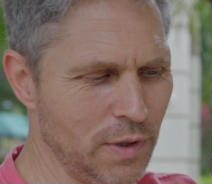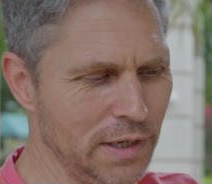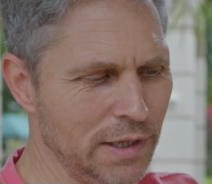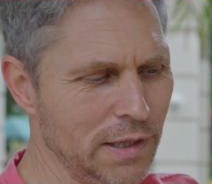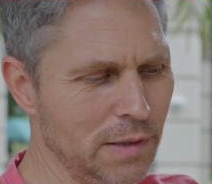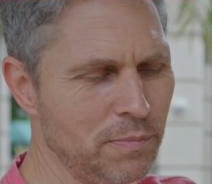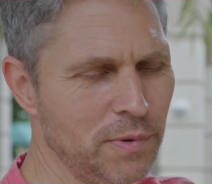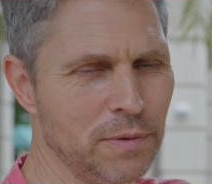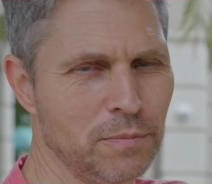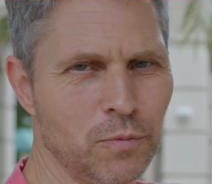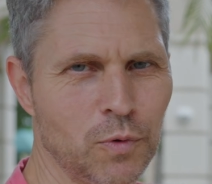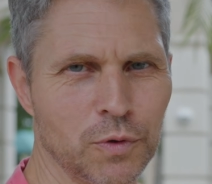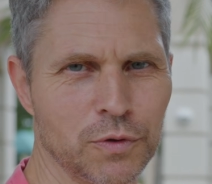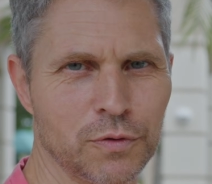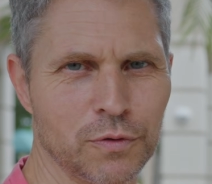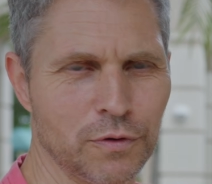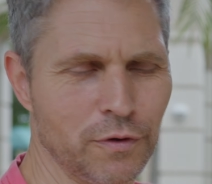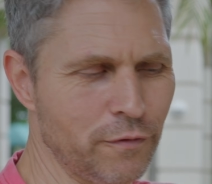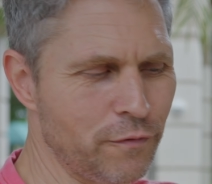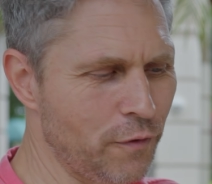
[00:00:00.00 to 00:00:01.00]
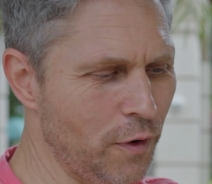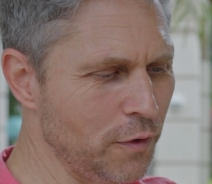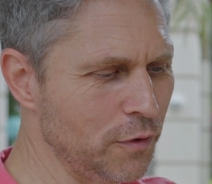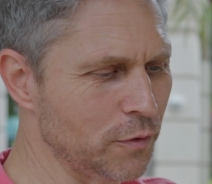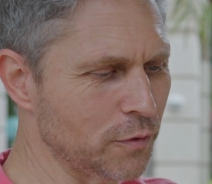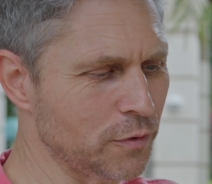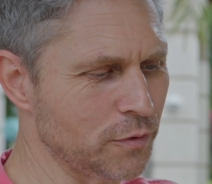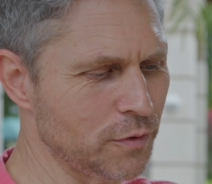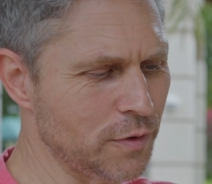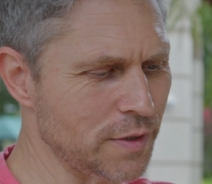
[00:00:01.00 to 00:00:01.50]
a little bit more to the front
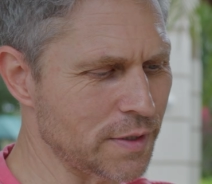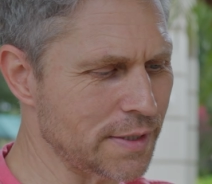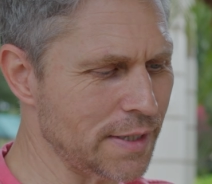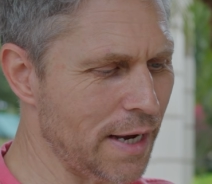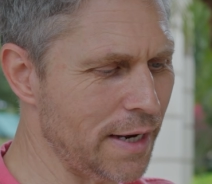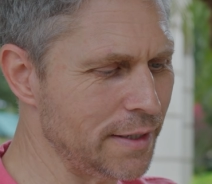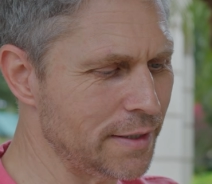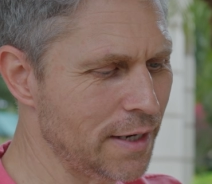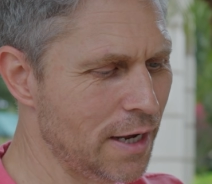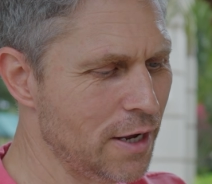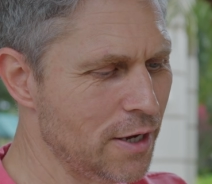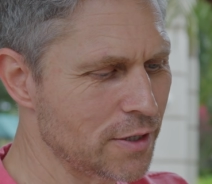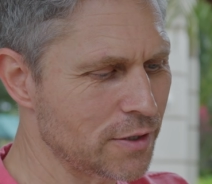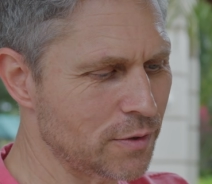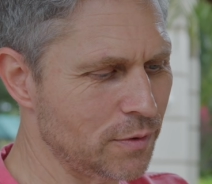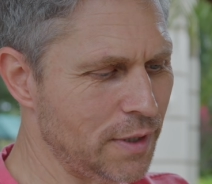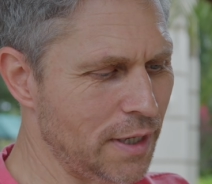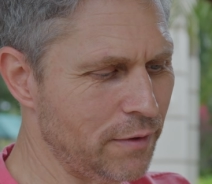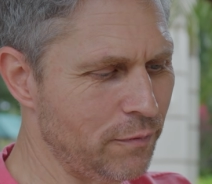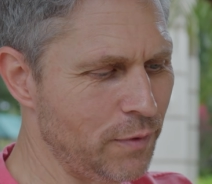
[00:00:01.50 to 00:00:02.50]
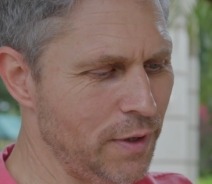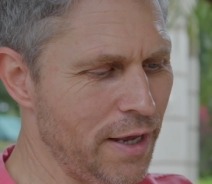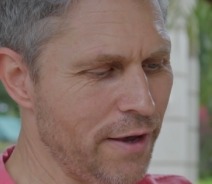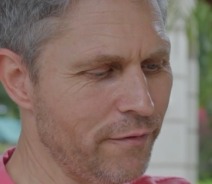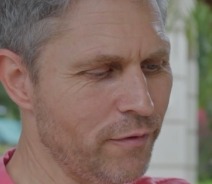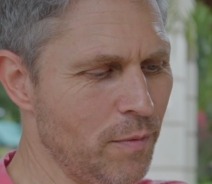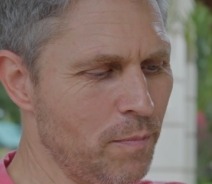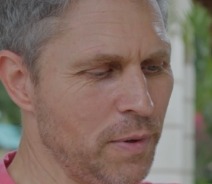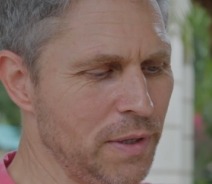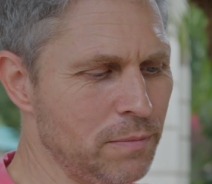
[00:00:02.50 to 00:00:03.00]
or to the side so that we have
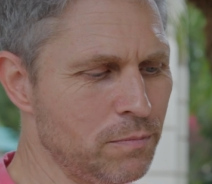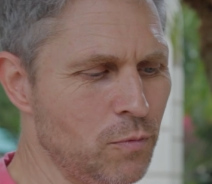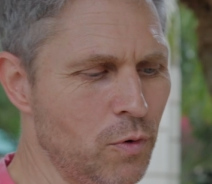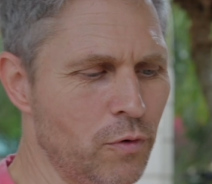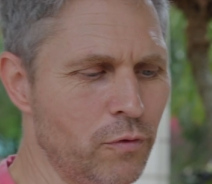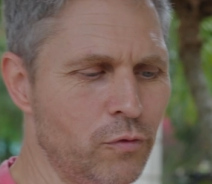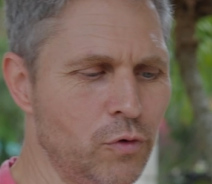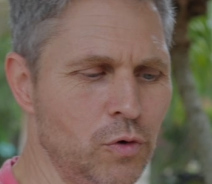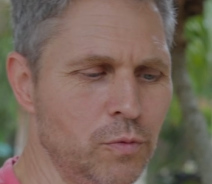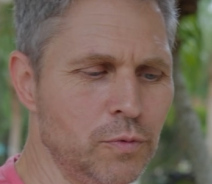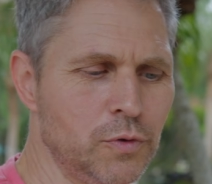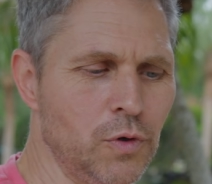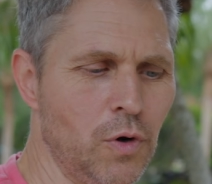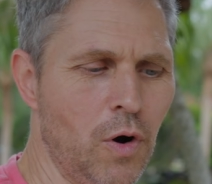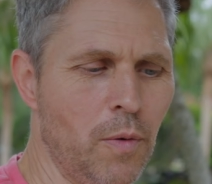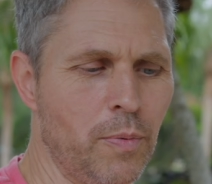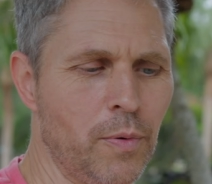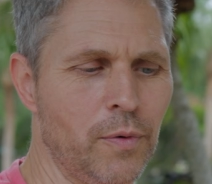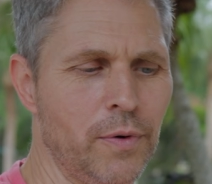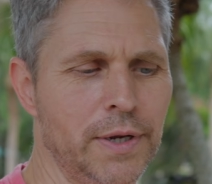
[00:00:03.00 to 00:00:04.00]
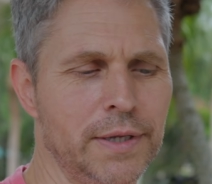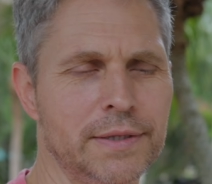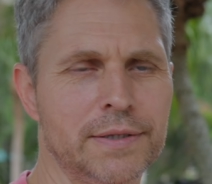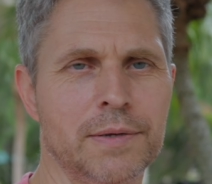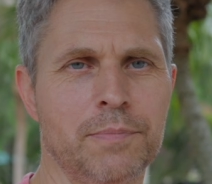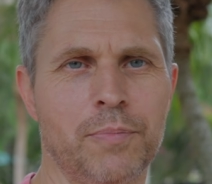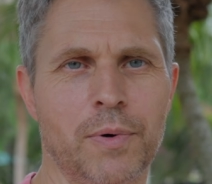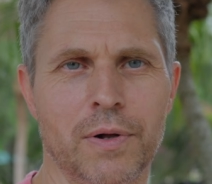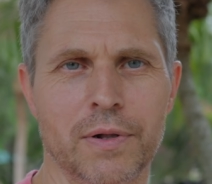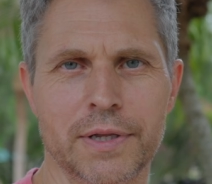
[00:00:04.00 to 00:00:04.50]
a bit more room to operate the
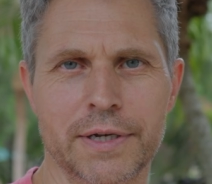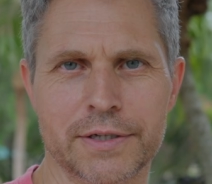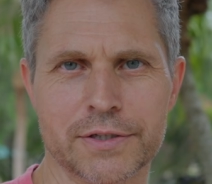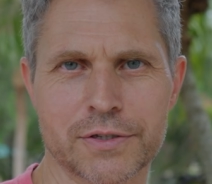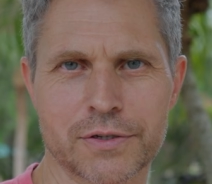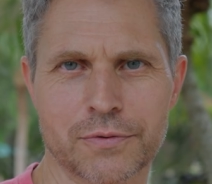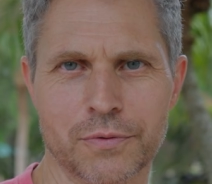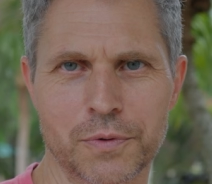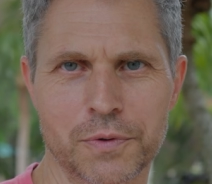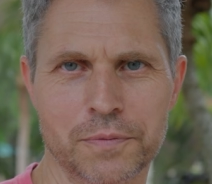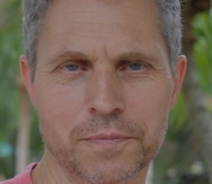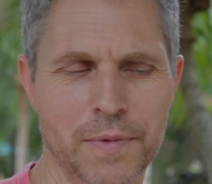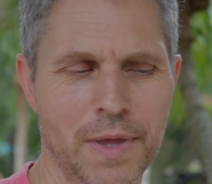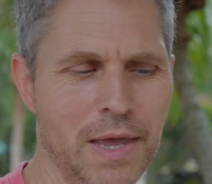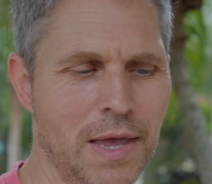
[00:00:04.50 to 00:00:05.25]
ball head screw.